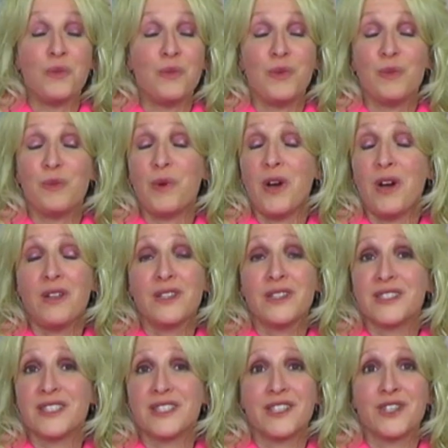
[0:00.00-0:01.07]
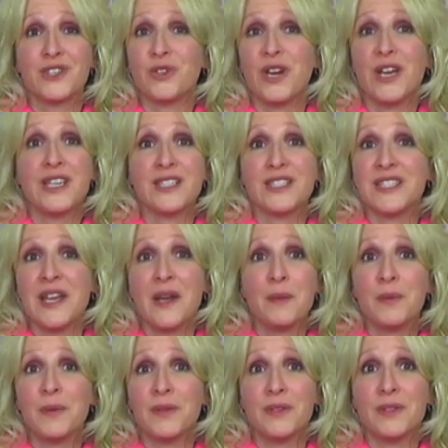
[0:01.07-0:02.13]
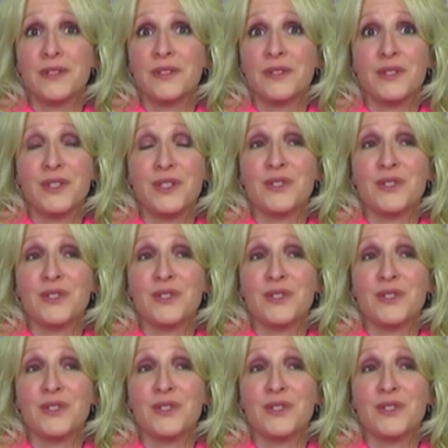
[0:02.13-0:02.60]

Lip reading: Paul is a great example.